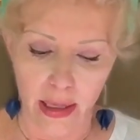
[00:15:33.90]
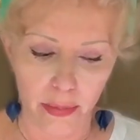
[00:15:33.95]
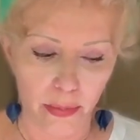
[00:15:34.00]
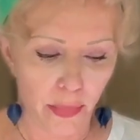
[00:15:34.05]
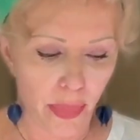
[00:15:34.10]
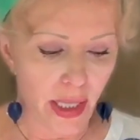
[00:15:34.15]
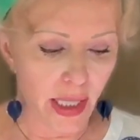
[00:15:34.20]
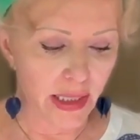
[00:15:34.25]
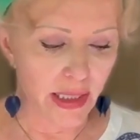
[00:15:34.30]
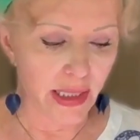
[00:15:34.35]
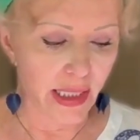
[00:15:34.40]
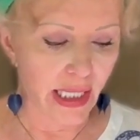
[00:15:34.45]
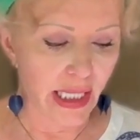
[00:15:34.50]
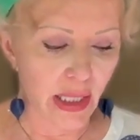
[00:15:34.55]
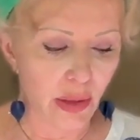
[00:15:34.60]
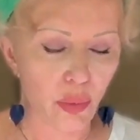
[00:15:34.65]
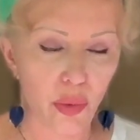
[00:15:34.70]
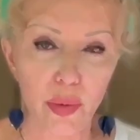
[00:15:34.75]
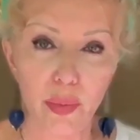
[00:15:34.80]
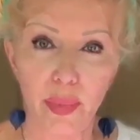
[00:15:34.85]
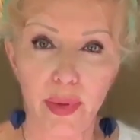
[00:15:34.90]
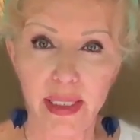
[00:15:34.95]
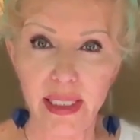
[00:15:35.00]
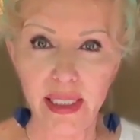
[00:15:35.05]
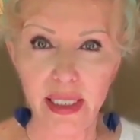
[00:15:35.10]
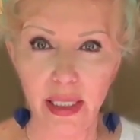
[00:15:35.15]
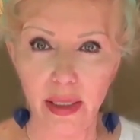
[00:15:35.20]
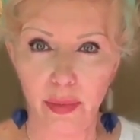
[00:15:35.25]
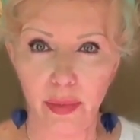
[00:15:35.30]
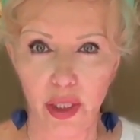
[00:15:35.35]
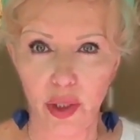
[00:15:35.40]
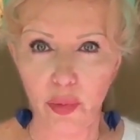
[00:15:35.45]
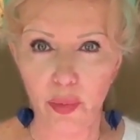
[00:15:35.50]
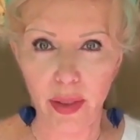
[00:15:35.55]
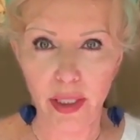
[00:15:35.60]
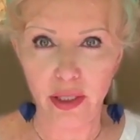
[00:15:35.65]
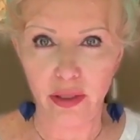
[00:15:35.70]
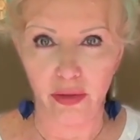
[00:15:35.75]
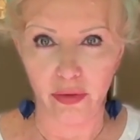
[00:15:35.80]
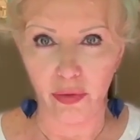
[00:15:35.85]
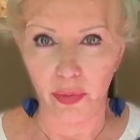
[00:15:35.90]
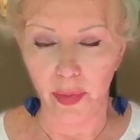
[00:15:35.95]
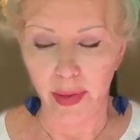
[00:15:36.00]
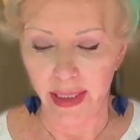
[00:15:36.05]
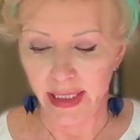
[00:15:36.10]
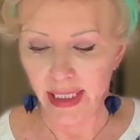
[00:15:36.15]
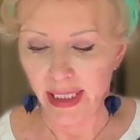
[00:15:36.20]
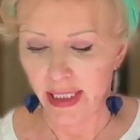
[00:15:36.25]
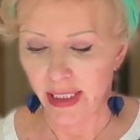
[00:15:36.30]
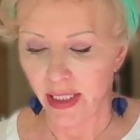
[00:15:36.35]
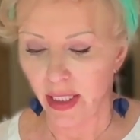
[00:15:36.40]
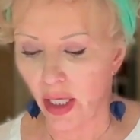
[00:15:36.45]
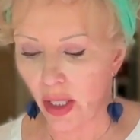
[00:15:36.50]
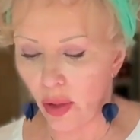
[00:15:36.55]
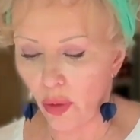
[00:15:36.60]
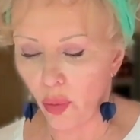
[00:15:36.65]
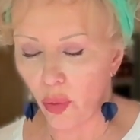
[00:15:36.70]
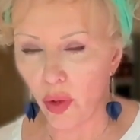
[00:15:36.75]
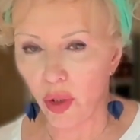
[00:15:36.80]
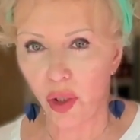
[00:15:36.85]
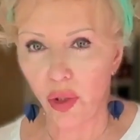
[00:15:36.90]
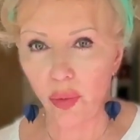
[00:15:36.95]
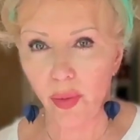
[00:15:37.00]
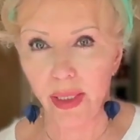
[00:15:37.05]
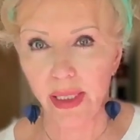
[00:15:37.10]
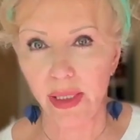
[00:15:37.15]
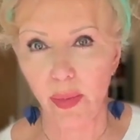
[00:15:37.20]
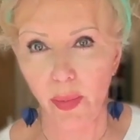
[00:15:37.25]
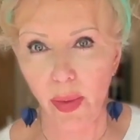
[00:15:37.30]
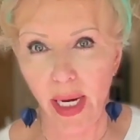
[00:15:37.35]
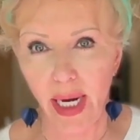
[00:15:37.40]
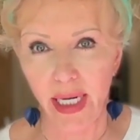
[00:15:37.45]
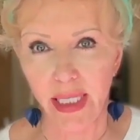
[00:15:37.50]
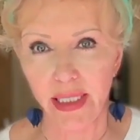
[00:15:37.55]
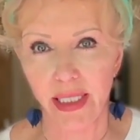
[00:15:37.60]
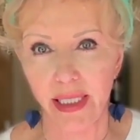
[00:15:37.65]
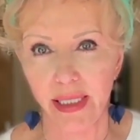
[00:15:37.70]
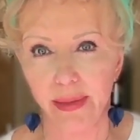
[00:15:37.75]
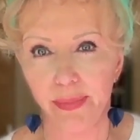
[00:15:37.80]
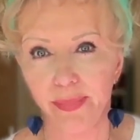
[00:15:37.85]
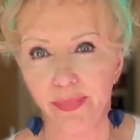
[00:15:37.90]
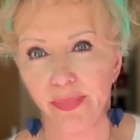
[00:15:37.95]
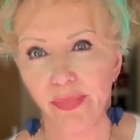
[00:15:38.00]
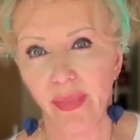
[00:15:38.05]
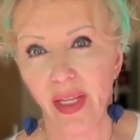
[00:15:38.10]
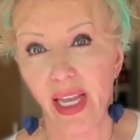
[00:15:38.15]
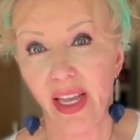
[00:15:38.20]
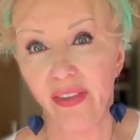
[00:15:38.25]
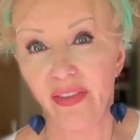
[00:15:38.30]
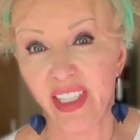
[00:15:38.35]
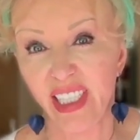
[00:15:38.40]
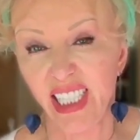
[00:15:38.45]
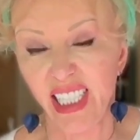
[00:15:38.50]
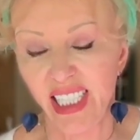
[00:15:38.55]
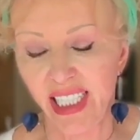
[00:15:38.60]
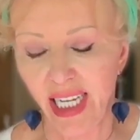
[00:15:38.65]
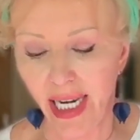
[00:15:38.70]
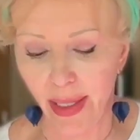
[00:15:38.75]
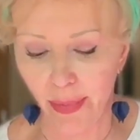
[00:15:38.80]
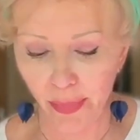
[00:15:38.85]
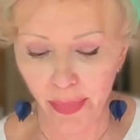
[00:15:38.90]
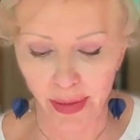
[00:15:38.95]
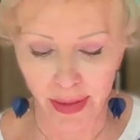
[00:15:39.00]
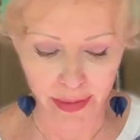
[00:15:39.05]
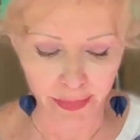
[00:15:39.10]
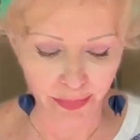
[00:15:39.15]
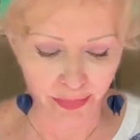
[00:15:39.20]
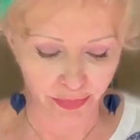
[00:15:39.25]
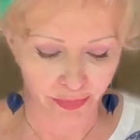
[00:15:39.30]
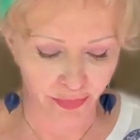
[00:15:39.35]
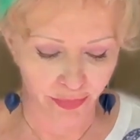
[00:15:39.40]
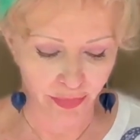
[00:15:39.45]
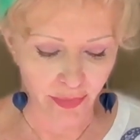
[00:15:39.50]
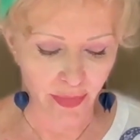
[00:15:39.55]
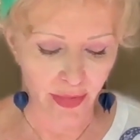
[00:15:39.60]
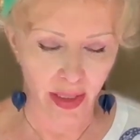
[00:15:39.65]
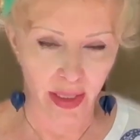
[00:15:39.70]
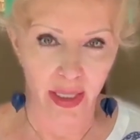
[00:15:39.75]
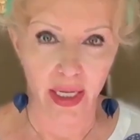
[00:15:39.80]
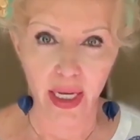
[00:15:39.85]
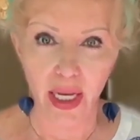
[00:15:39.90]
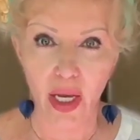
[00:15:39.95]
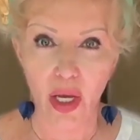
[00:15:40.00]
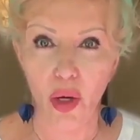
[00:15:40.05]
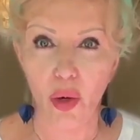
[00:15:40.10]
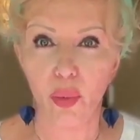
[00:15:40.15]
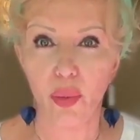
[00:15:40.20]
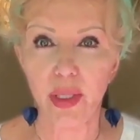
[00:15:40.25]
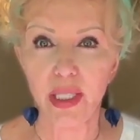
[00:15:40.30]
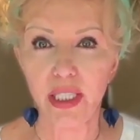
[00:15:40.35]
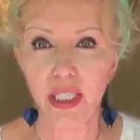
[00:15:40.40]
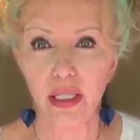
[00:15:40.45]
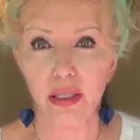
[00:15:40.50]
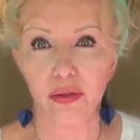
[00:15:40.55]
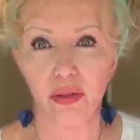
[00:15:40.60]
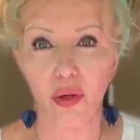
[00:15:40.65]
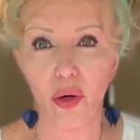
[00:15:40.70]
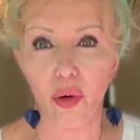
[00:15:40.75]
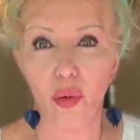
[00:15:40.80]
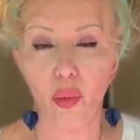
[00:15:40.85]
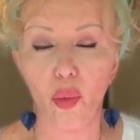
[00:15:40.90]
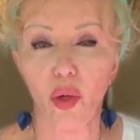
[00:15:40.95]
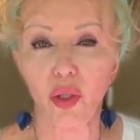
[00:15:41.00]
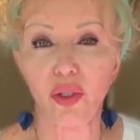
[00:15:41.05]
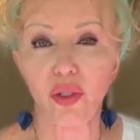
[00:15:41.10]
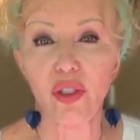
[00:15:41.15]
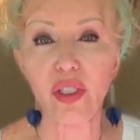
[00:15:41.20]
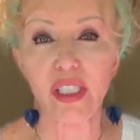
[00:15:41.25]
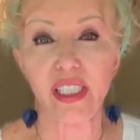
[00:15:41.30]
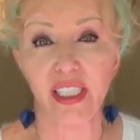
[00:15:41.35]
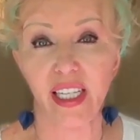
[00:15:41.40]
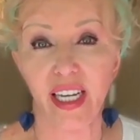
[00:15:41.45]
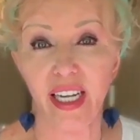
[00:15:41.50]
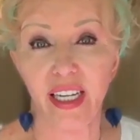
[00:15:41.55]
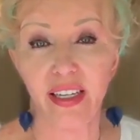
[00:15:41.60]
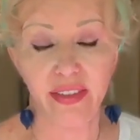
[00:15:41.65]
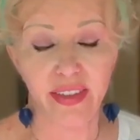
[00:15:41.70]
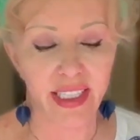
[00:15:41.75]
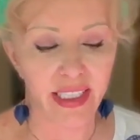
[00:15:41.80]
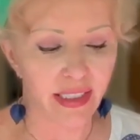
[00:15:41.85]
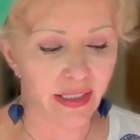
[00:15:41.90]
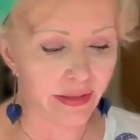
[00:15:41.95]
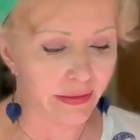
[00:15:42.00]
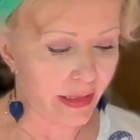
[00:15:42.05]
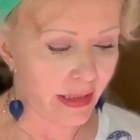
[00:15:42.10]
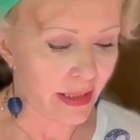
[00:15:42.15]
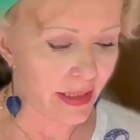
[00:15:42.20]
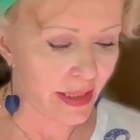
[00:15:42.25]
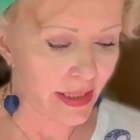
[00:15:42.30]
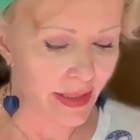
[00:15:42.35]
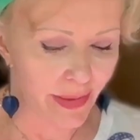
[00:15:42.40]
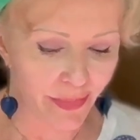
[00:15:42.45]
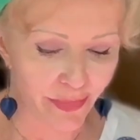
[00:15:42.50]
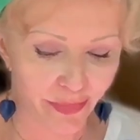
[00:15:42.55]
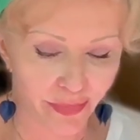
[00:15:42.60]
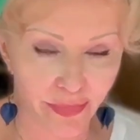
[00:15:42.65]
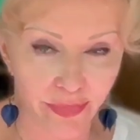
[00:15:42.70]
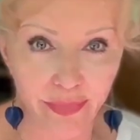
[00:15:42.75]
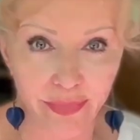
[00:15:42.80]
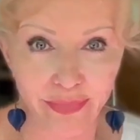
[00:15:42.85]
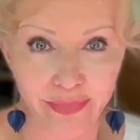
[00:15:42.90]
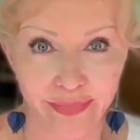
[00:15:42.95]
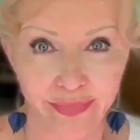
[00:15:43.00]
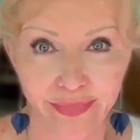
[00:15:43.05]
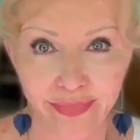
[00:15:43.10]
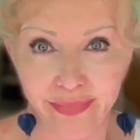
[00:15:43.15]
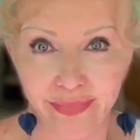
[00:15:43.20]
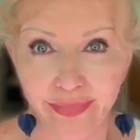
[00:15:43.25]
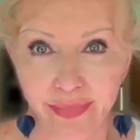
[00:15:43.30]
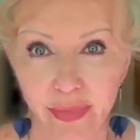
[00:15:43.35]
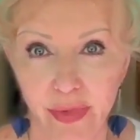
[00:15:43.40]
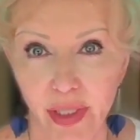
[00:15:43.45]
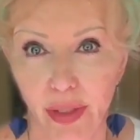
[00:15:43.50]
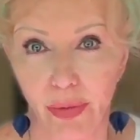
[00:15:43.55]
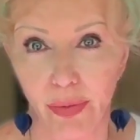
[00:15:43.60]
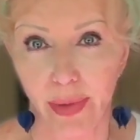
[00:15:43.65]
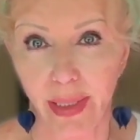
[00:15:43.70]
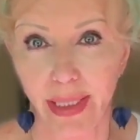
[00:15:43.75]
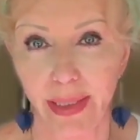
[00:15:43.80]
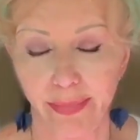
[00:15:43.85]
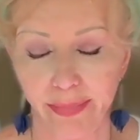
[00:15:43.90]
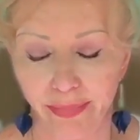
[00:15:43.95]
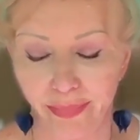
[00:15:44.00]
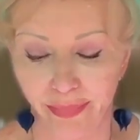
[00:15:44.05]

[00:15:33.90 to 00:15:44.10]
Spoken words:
but it would be so much better if we did know what to expect if it did happen. We don't want to die of ignorance, do we?